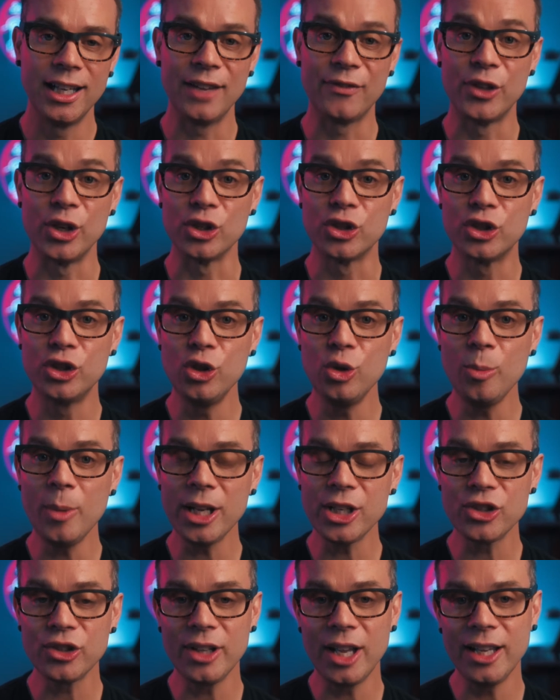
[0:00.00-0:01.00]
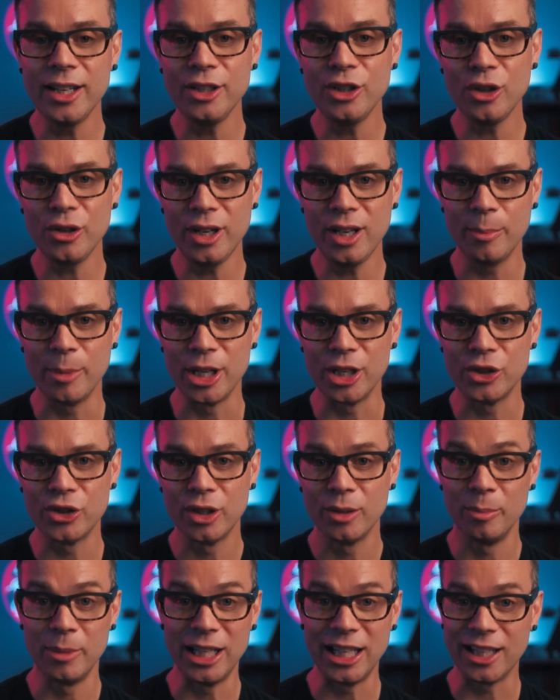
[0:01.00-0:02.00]
If there's too much light in your image,
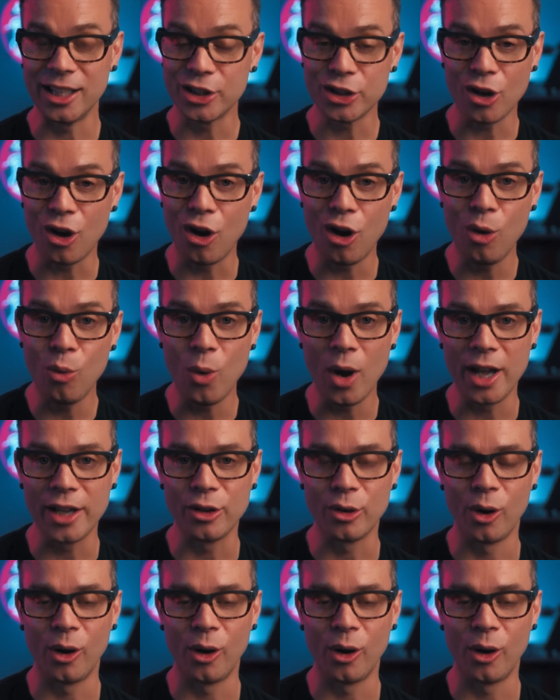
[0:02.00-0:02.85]
meaning it's all white or